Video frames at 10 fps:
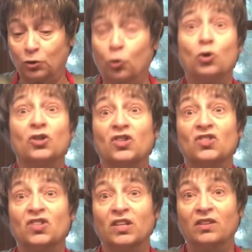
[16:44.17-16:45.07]
cook
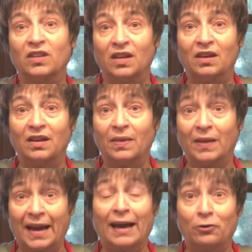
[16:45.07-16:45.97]
these in the
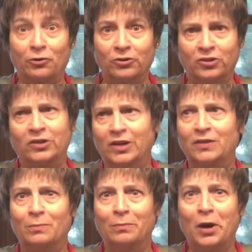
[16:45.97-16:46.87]
canner, to get
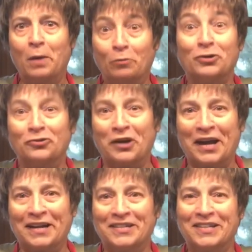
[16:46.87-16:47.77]
them pressure
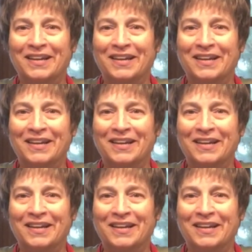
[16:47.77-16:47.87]
canned.